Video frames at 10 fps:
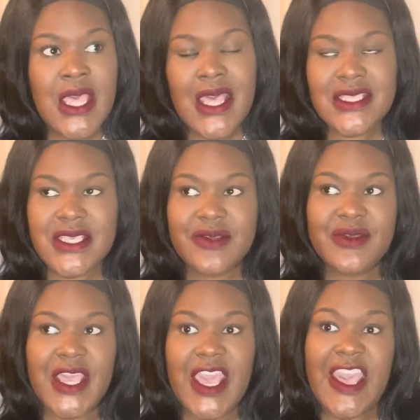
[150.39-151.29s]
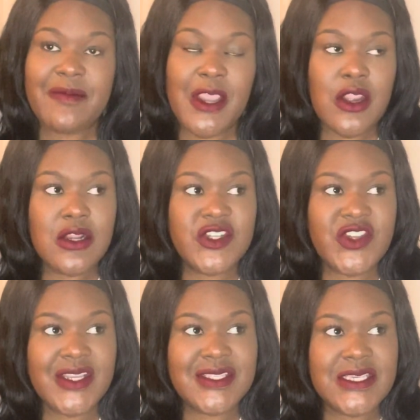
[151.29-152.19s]
it's like, okay, I have my
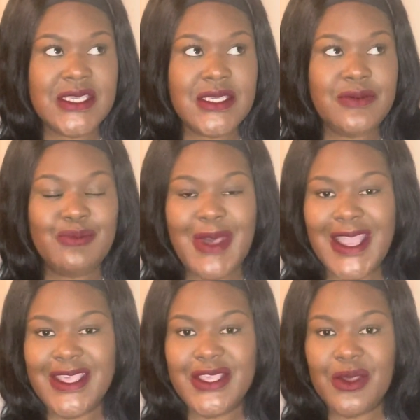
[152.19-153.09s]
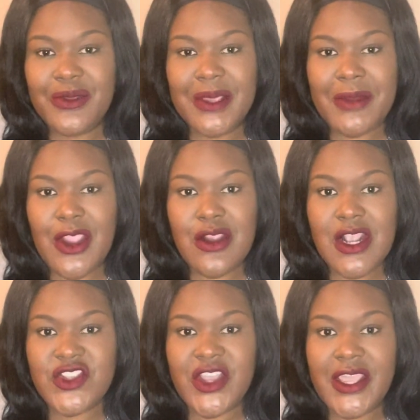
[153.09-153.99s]
RHIT, I could go get my
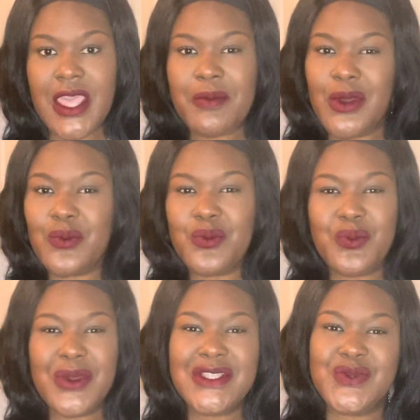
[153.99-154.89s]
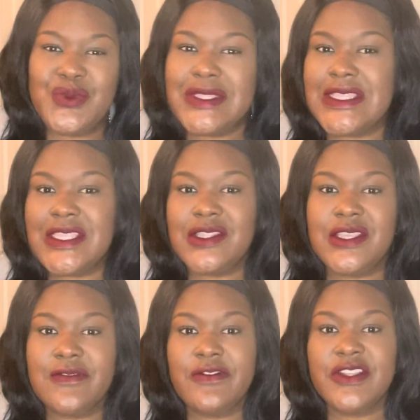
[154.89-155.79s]
RHIA, but what's really the
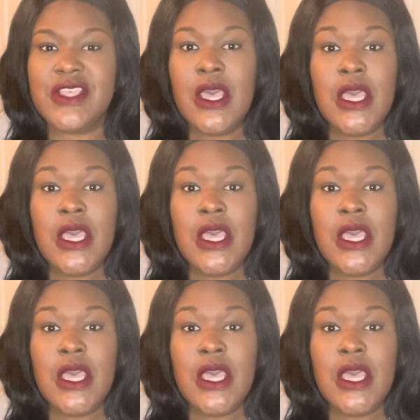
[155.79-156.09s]
difference?